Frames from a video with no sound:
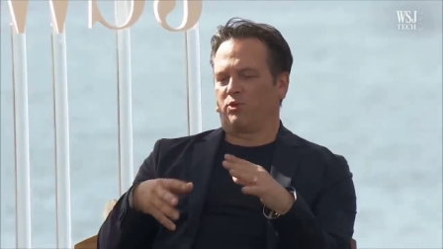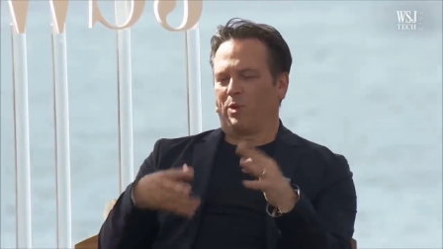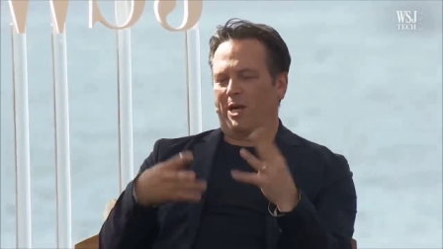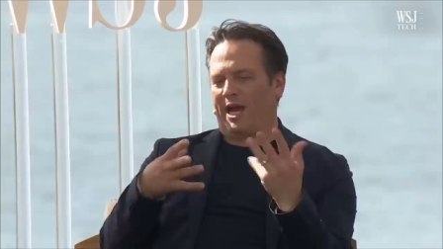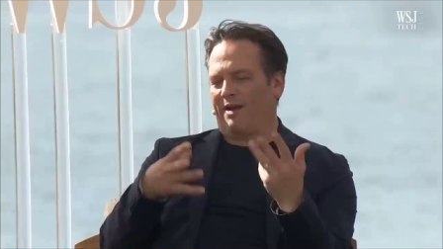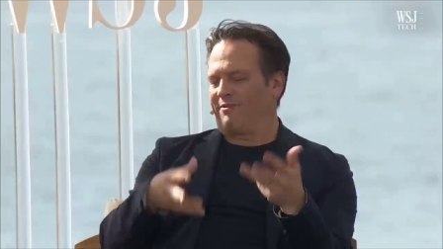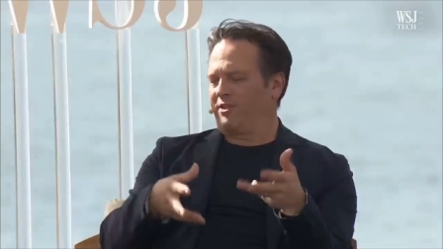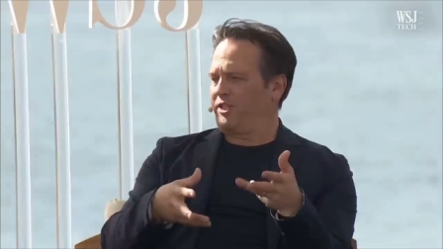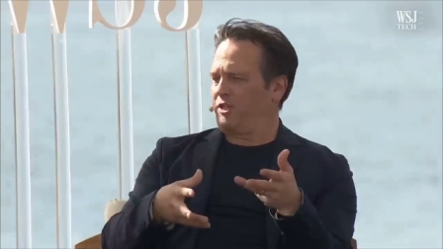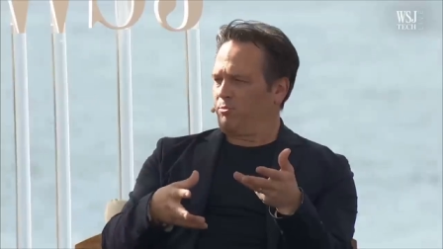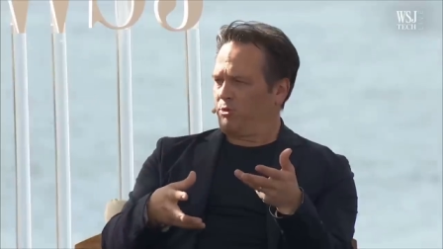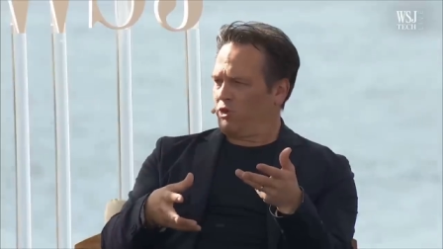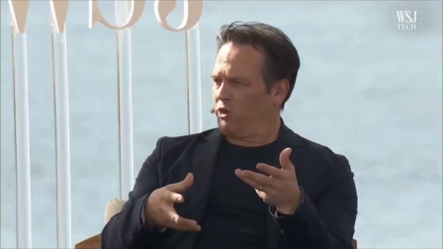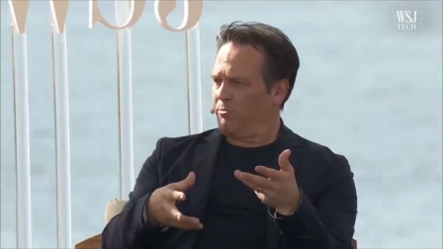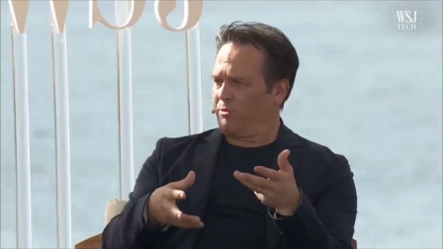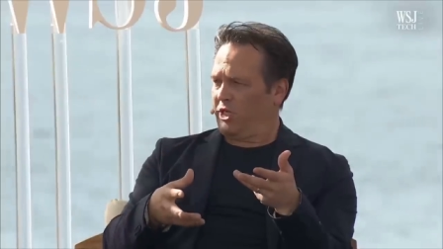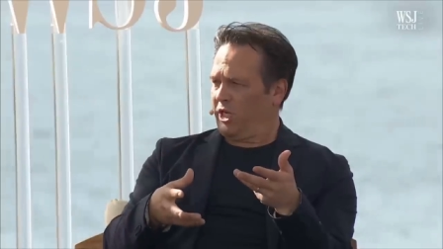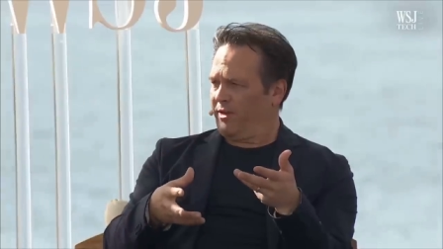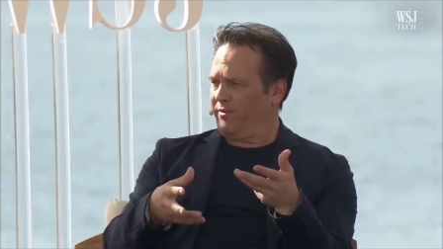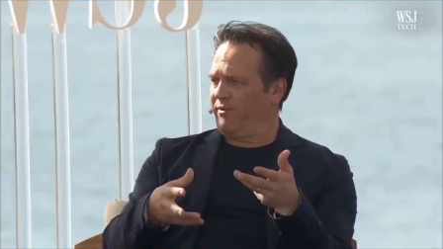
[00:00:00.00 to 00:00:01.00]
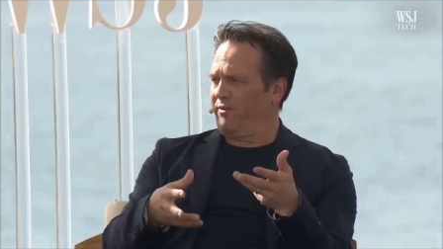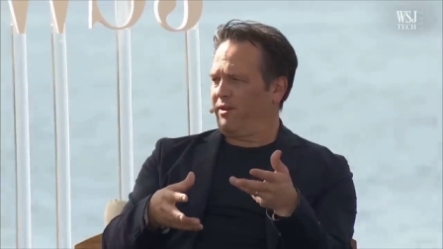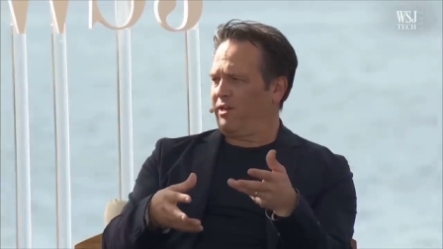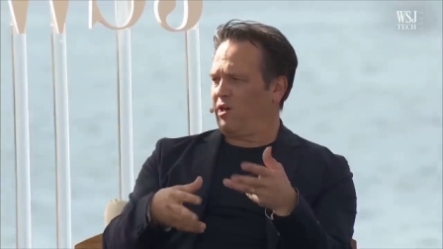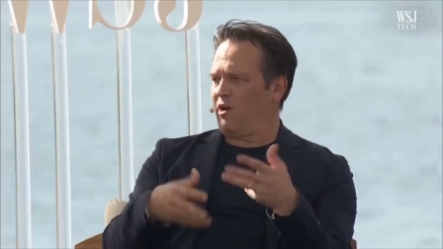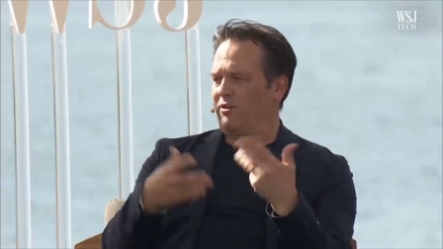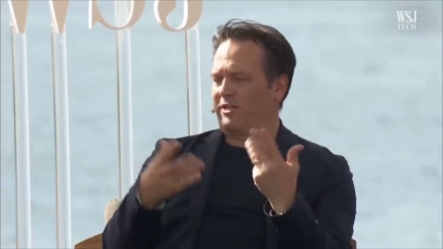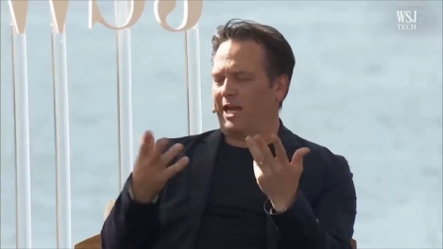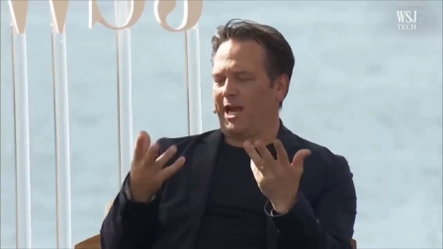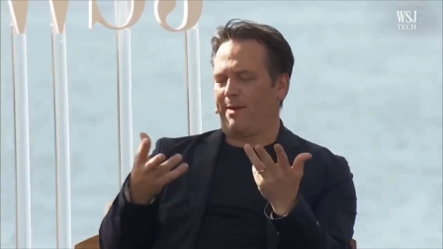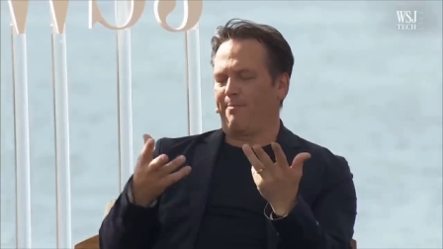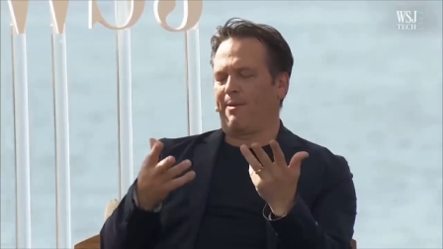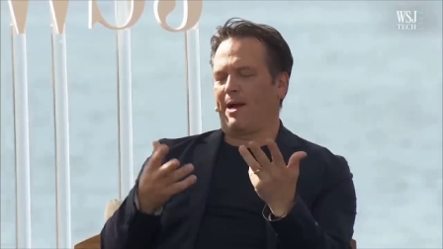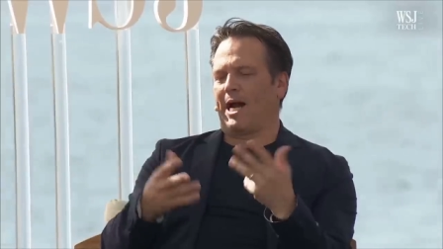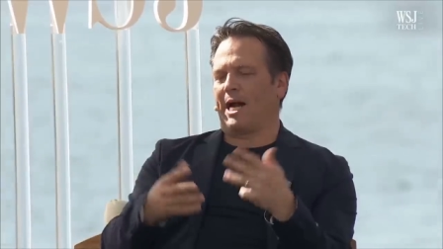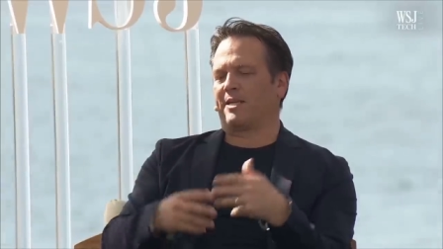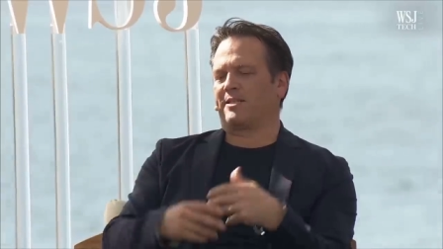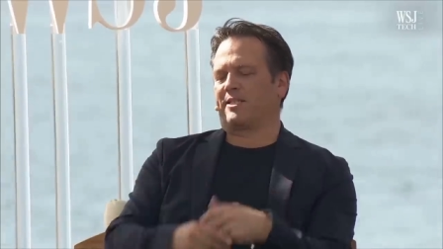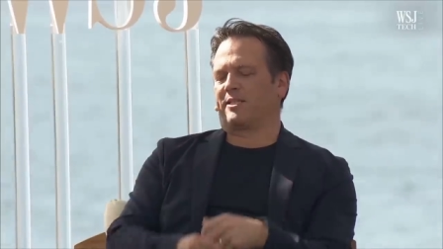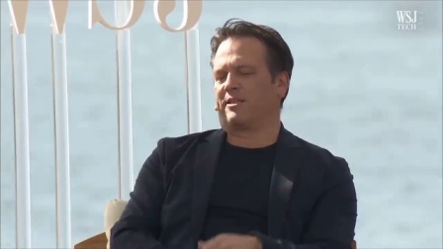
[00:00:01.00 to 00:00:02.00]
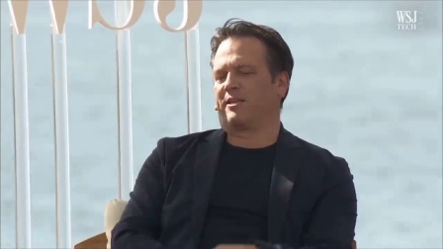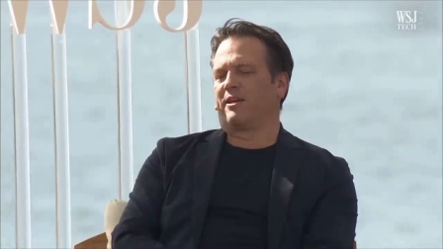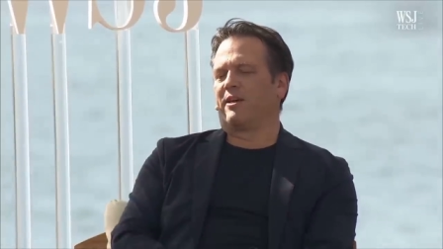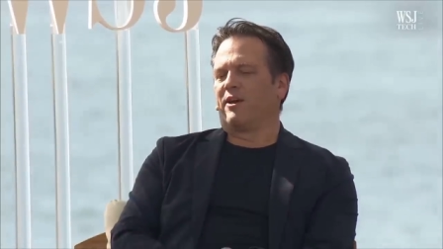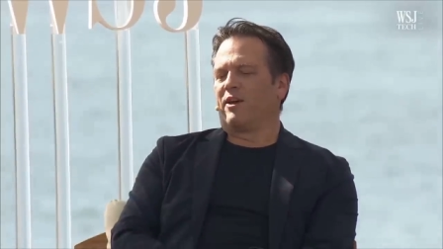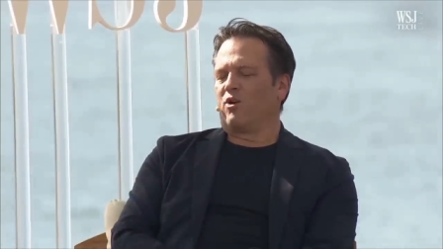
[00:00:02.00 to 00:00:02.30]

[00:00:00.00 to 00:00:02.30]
We have a subscription called Game Pass,